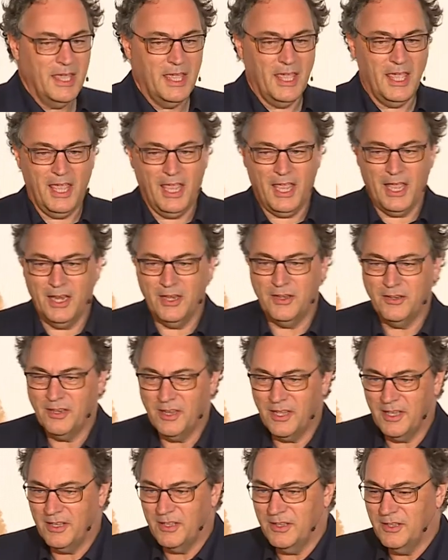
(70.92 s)
And
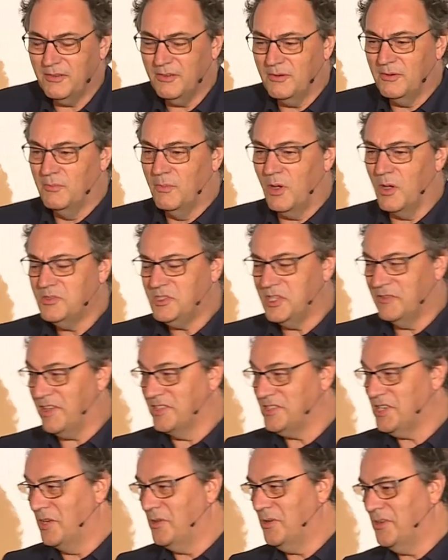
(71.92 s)
most of
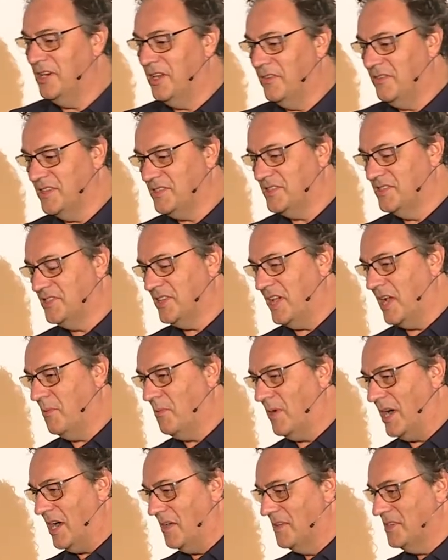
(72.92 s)
us are looking at this and saying,
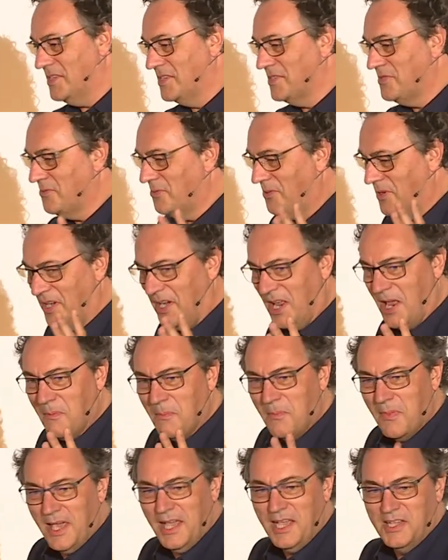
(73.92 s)
wow, this is really
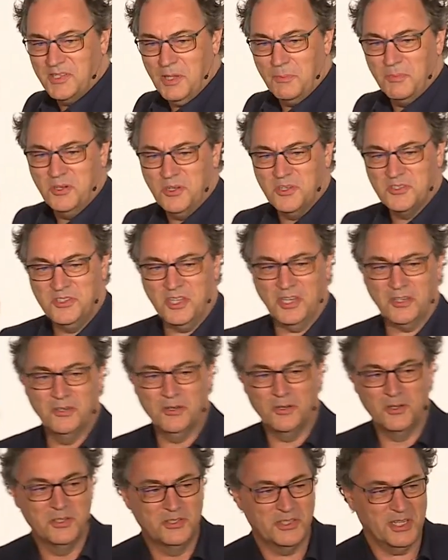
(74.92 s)
amazing because
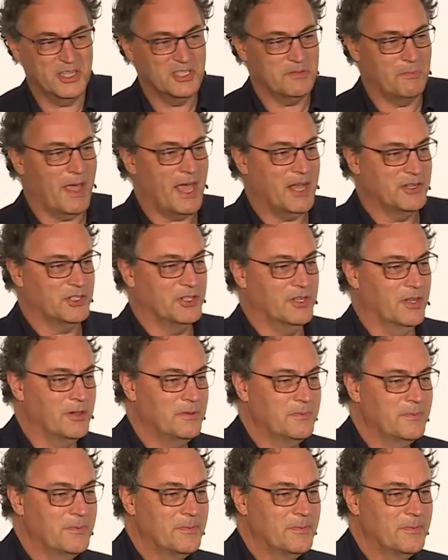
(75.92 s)
technology is magical.